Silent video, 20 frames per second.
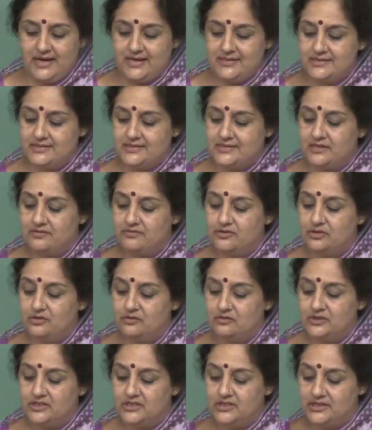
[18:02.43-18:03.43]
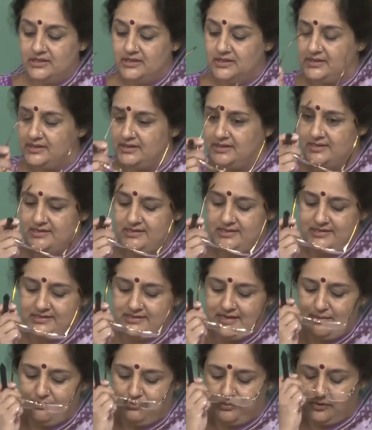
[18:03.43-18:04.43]
as is given over here in this
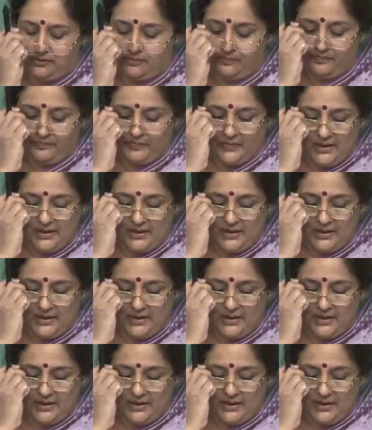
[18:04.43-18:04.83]
example.